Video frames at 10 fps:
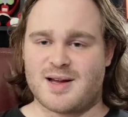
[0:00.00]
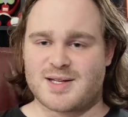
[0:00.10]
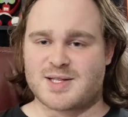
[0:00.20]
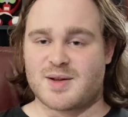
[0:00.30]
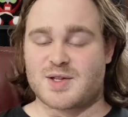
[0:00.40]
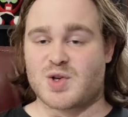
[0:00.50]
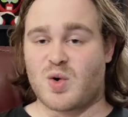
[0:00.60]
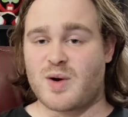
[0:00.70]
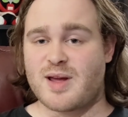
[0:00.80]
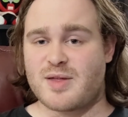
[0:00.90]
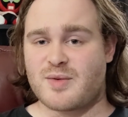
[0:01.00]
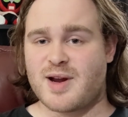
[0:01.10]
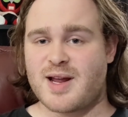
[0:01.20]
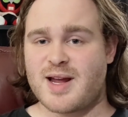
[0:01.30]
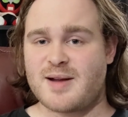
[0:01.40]
Just know that Toree
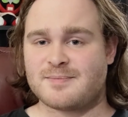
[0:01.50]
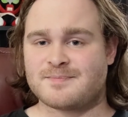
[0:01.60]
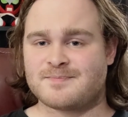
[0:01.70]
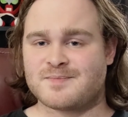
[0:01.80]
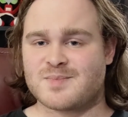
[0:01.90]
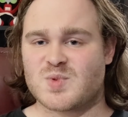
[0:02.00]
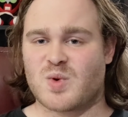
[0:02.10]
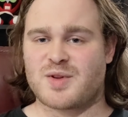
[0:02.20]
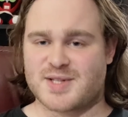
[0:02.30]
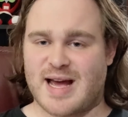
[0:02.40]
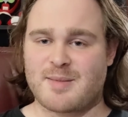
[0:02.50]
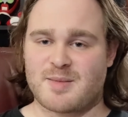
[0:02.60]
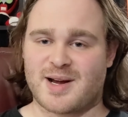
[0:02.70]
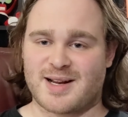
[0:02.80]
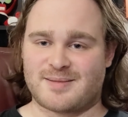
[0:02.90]
3D is worth your time and
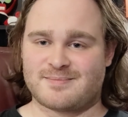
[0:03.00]
money.